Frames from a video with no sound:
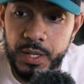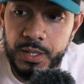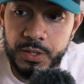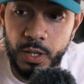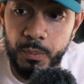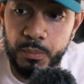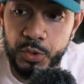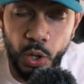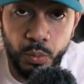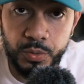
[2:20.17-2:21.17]
some
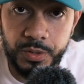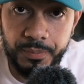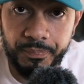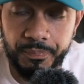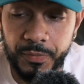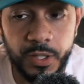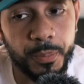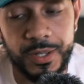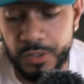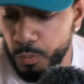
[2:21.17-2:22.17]
don't.
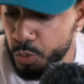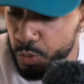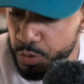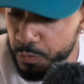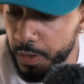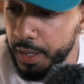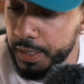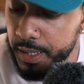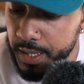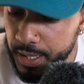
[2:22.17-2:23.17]
Depends on which ones you
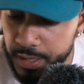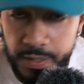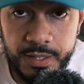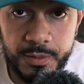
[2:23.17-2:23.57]
find. This